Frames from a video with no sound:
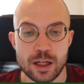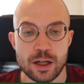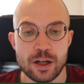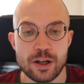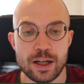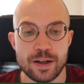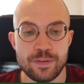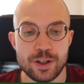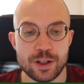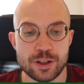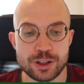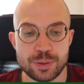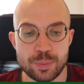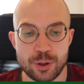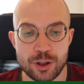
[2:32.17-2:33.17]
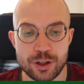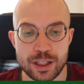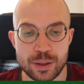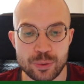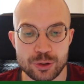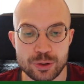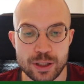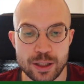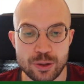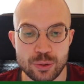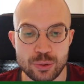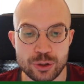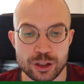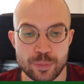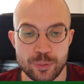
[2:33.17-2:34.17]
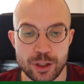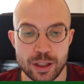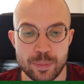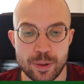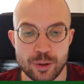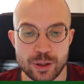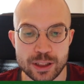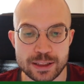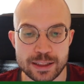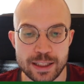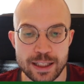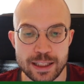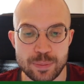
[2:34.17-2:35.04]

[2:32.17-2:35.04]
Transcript: If they are smart, they will try to do something about his knight,